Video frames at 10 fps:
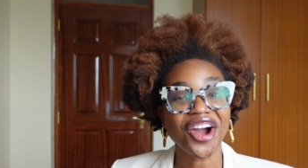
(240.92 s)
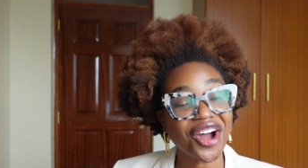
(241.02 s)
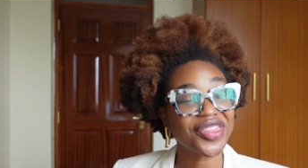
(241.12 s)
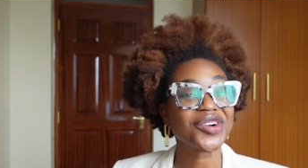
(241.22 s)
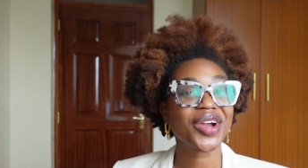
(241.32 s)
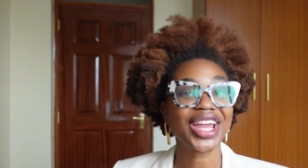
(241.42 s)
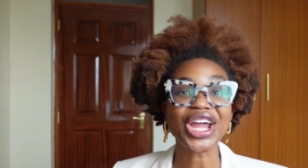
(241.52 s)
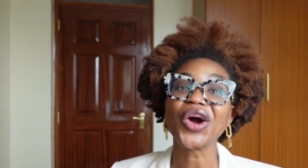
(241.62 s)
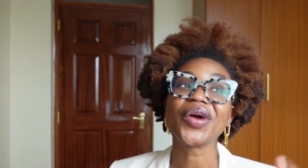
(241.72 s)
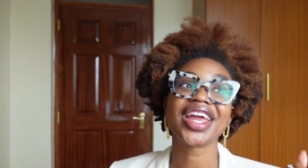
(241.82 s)
on the way
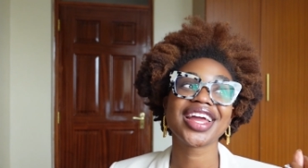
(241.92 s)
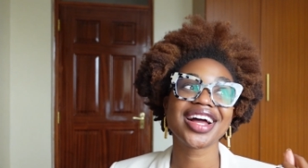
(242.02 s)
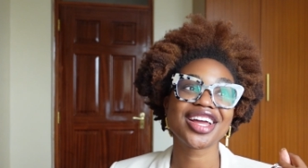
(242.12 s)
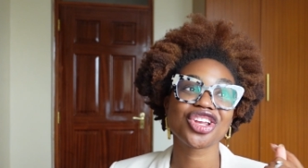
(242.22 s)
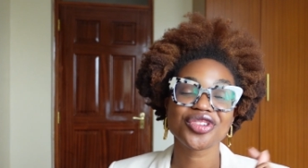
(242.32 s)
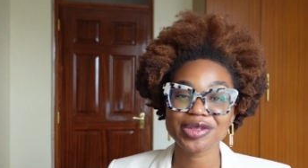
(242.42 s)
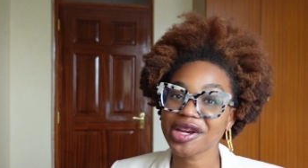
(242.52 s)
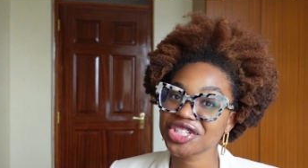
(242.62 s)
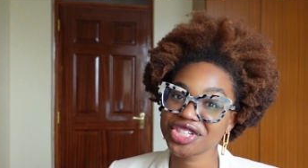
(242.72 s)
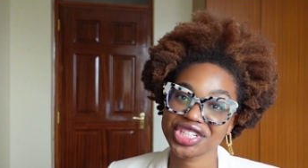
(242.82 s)
going, you know,
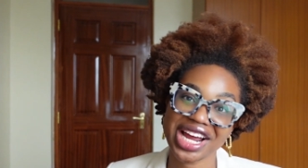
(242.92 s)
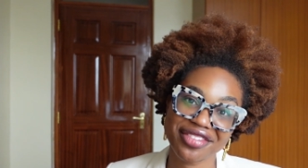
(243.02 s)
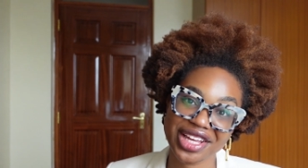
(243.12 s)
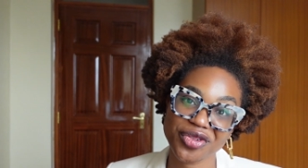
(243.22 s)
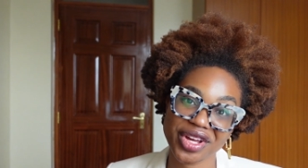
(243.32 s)
especially traveling